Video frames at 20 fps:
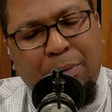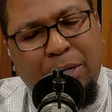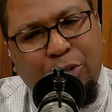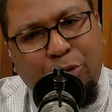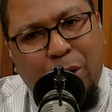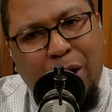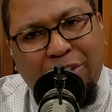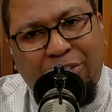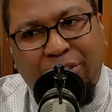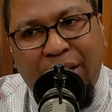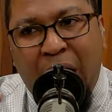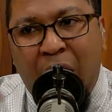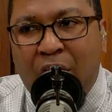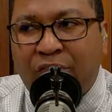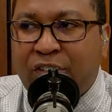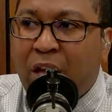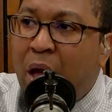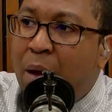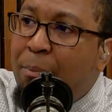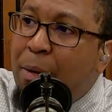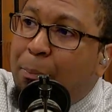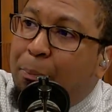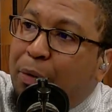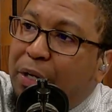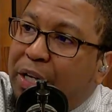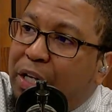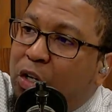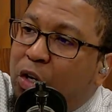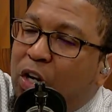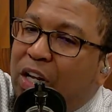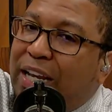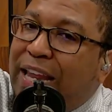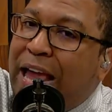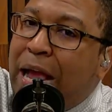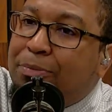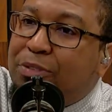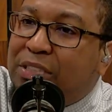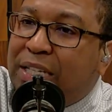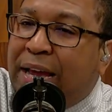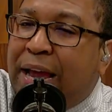it to ourselves, but putting it on a
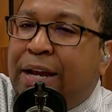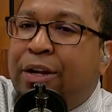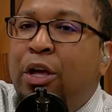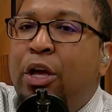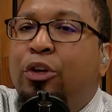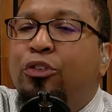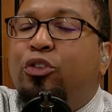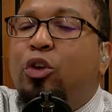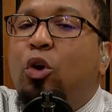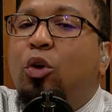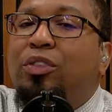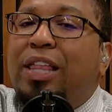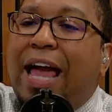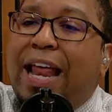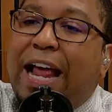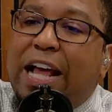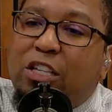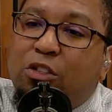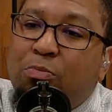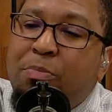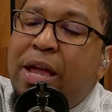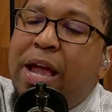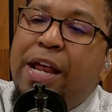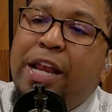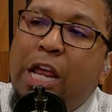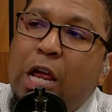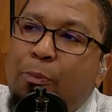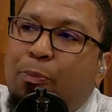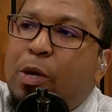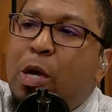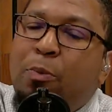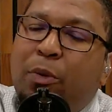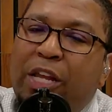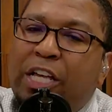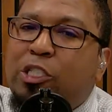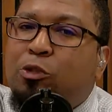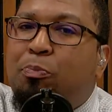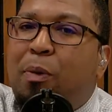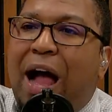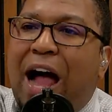lampstand so that as many people
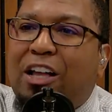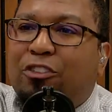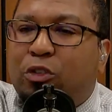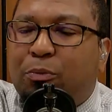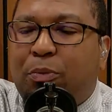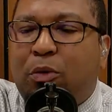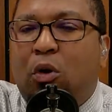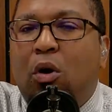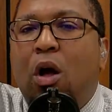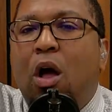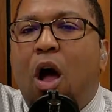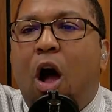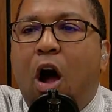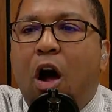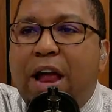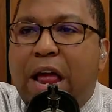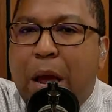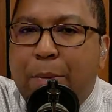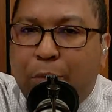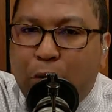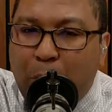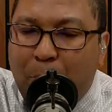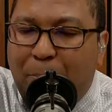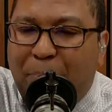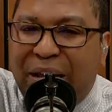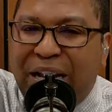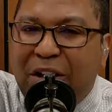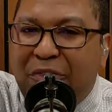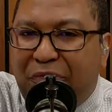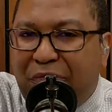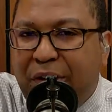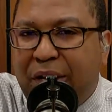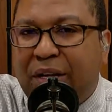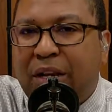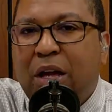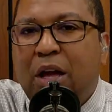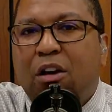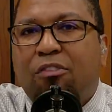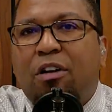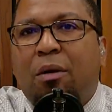as possible are able to benefit
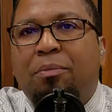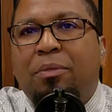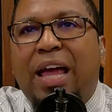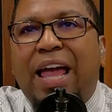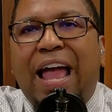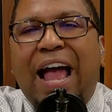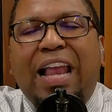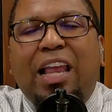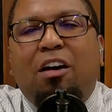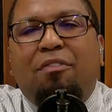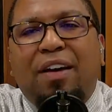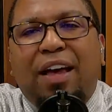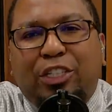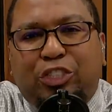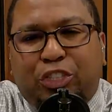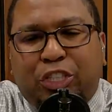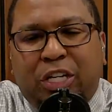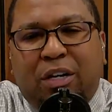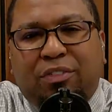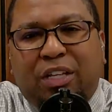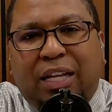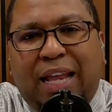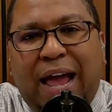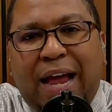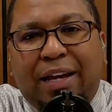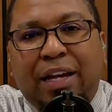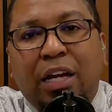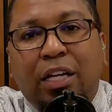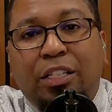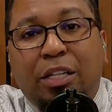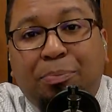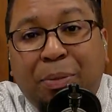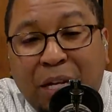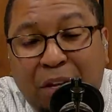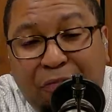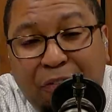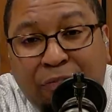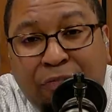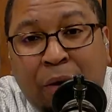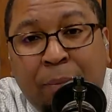from the elevation of the light,
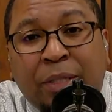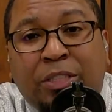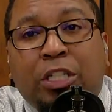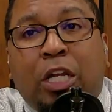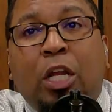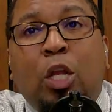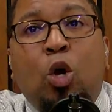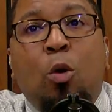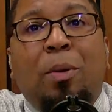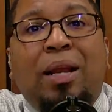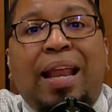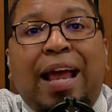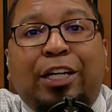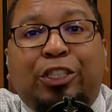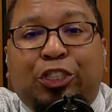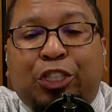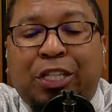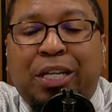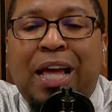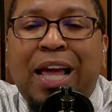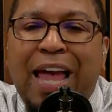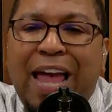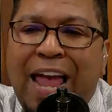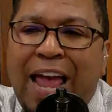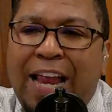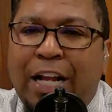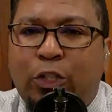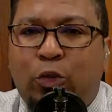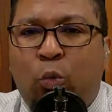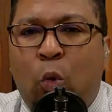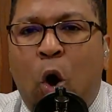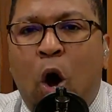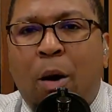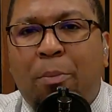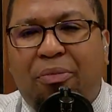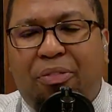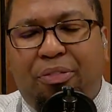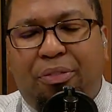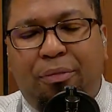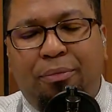benefit from its illumination and its
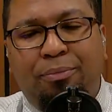warmth.